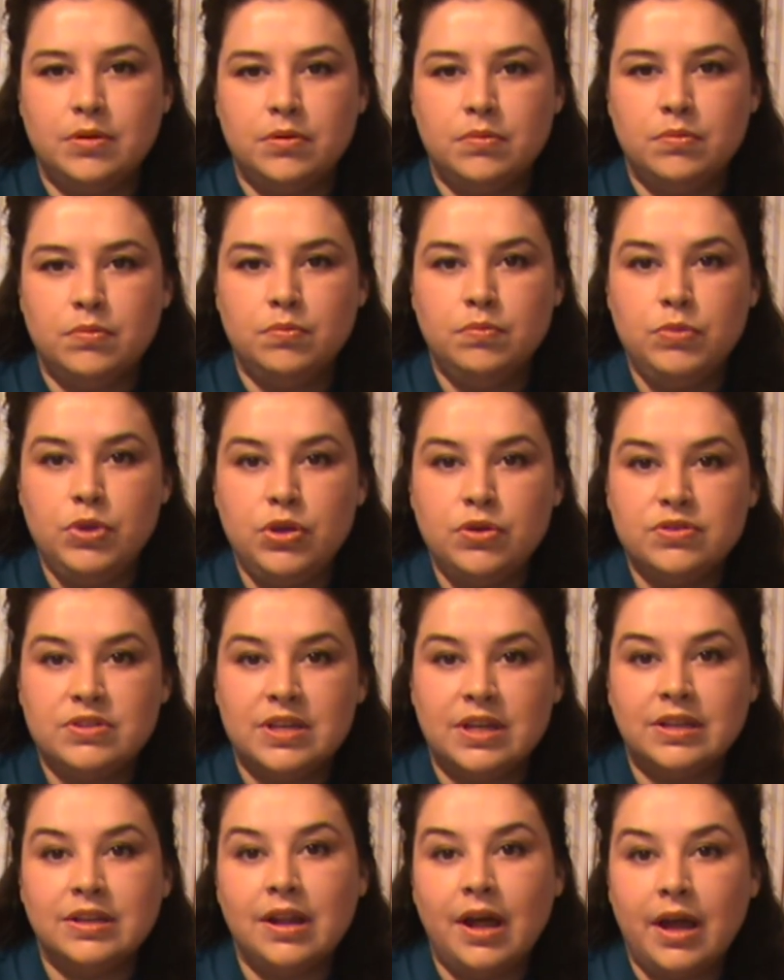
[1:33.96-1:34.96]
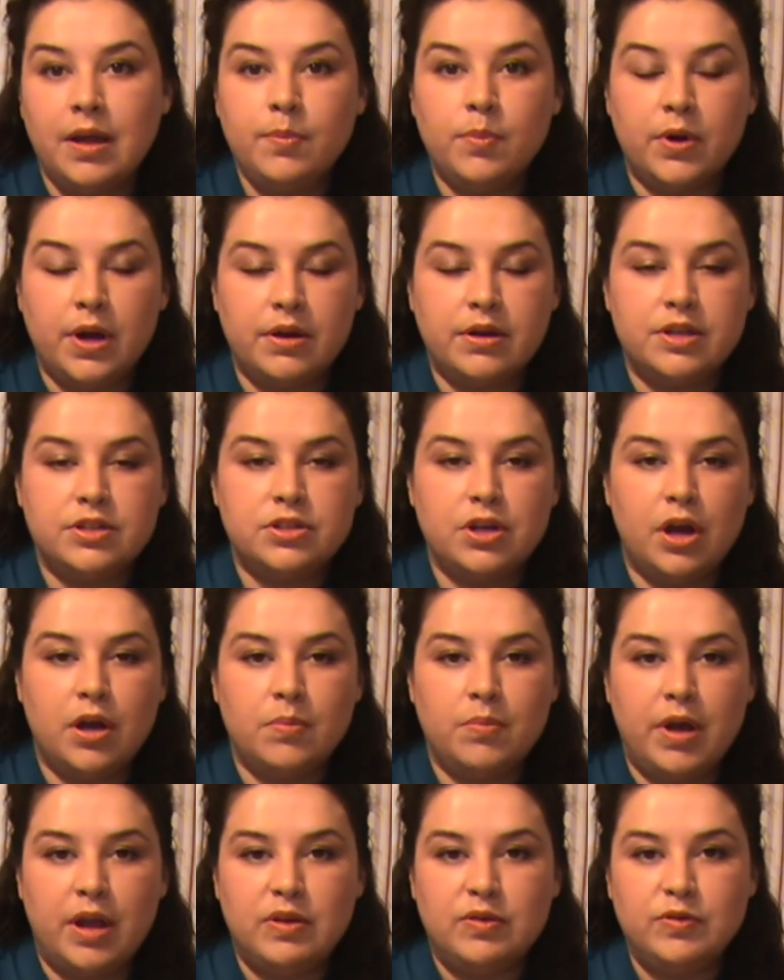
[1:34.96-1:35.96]
music libraries on
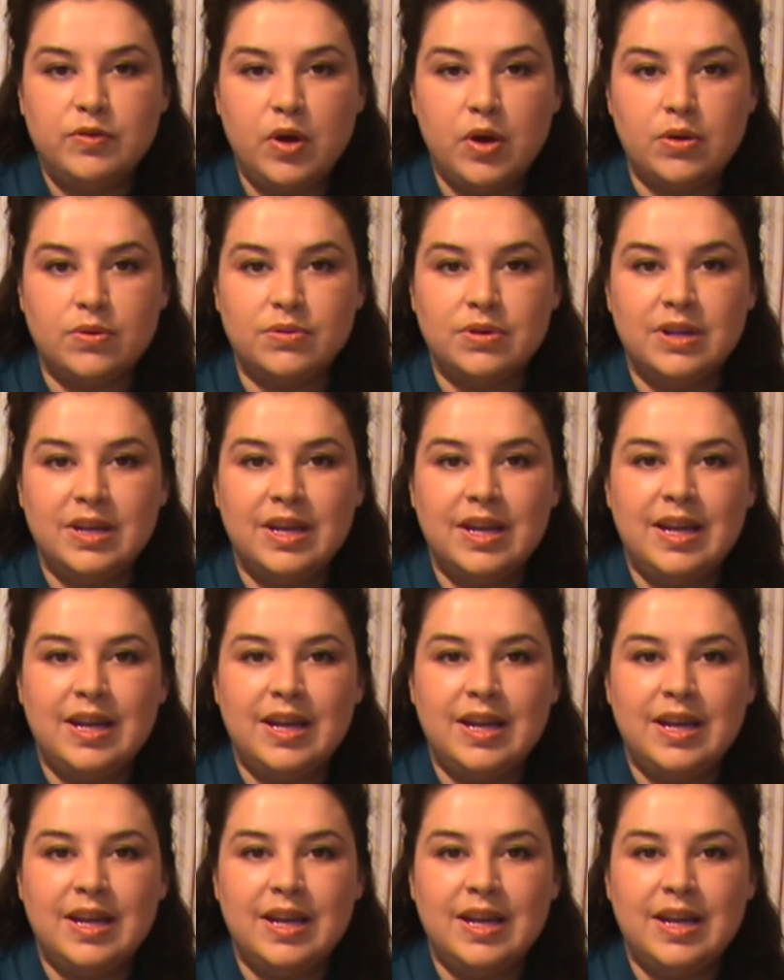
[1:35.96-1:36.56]
my phone,